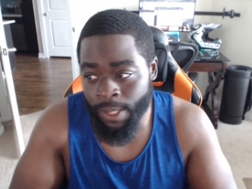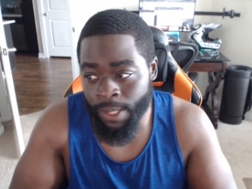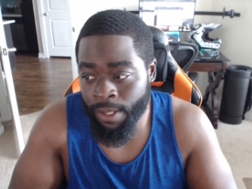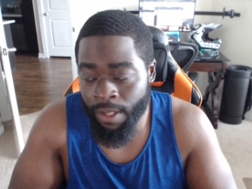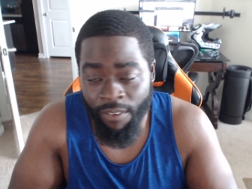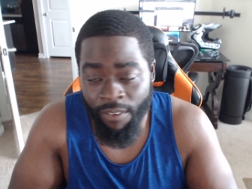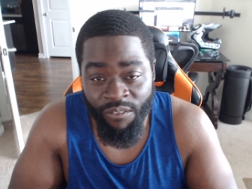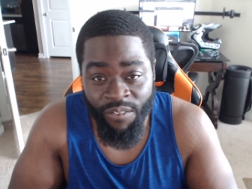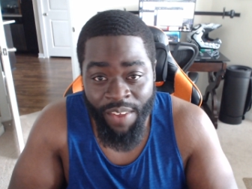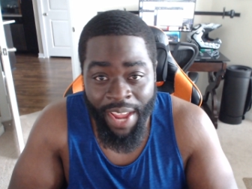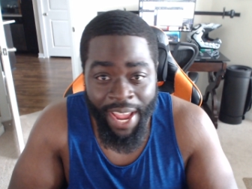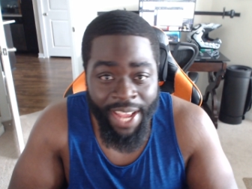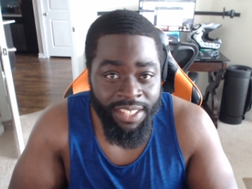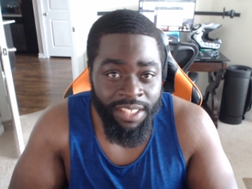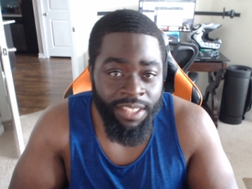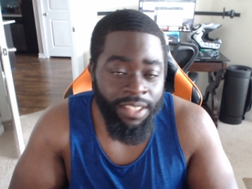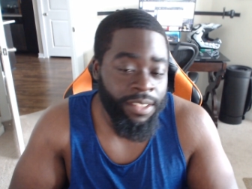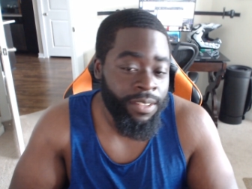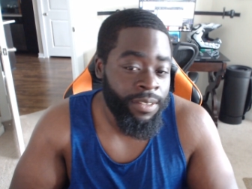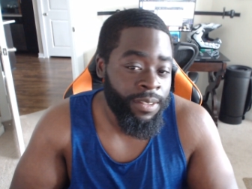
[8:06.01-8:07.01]
of
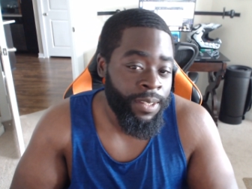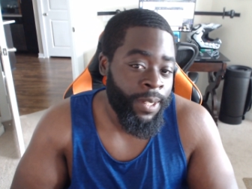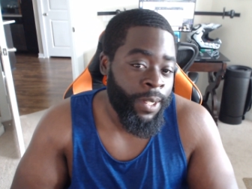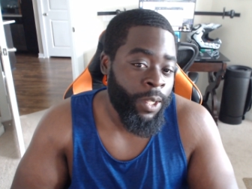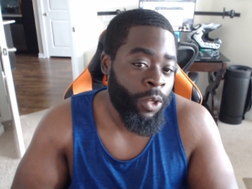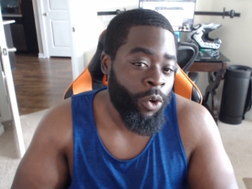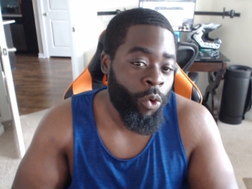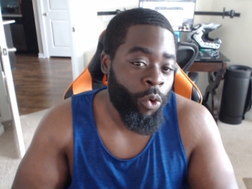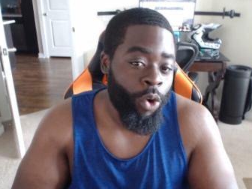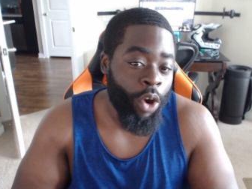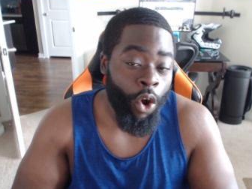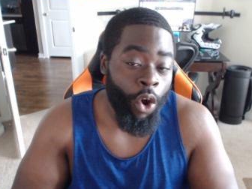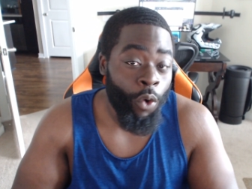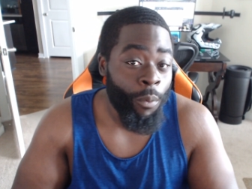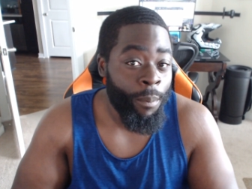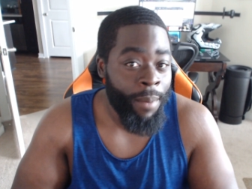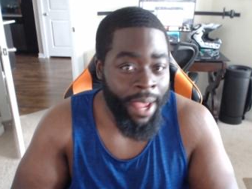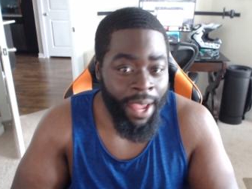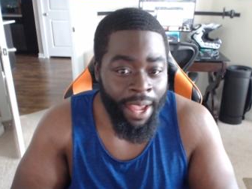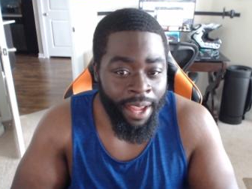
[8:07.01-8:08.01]
fasting or
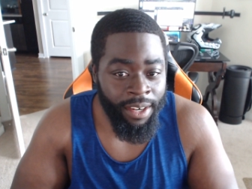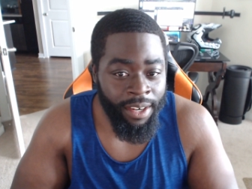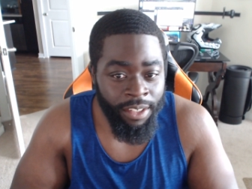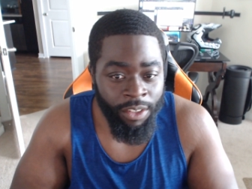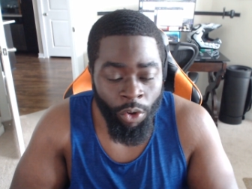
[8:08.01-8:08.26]
OMAD